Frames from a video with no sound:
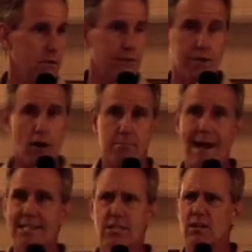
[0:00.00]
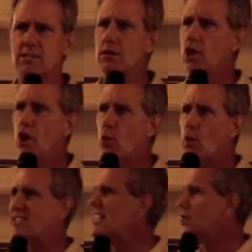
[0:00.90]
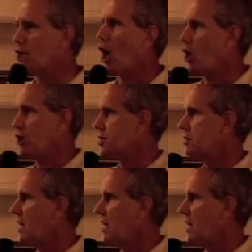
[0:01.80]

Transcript: The dark masculine was in charge,